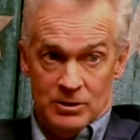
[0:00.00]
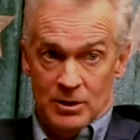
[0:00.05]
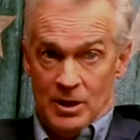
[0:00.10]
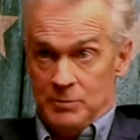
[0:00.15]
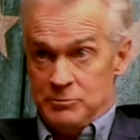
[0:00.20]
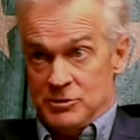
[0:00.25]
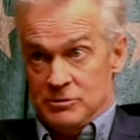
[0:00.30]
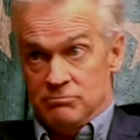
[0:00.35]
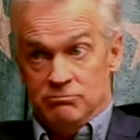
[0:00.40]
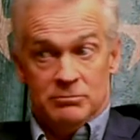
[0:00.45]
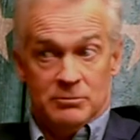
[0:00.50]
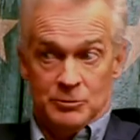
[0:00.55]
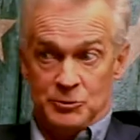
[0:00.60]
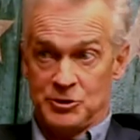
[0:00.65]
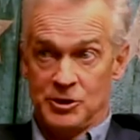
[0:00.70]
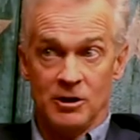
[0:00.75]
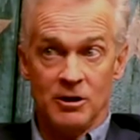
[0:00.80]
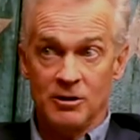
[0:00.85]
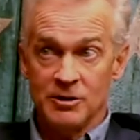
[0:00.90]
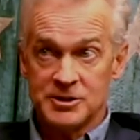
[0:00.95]
I was was
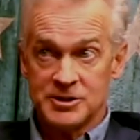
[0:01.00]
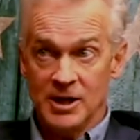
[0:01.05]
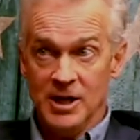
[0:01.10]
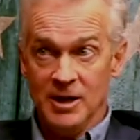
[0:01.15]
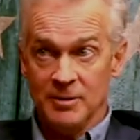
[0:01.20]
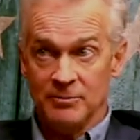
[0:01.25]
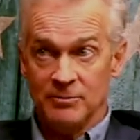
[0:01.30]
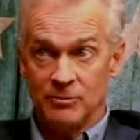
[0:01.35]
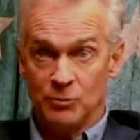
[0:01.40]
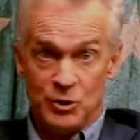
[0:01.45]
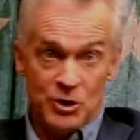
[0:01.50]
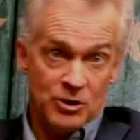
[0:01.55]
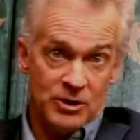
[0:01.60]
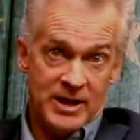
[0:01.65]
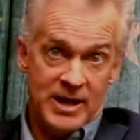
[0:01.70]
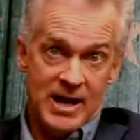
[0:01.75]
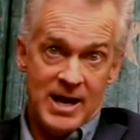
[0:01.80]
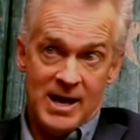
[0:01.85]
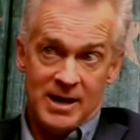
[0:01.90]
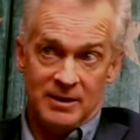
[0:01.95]
on all the time. Sure. We
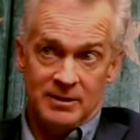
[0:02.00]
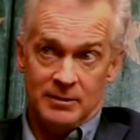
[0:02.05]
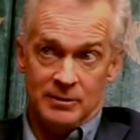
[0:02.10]
only had,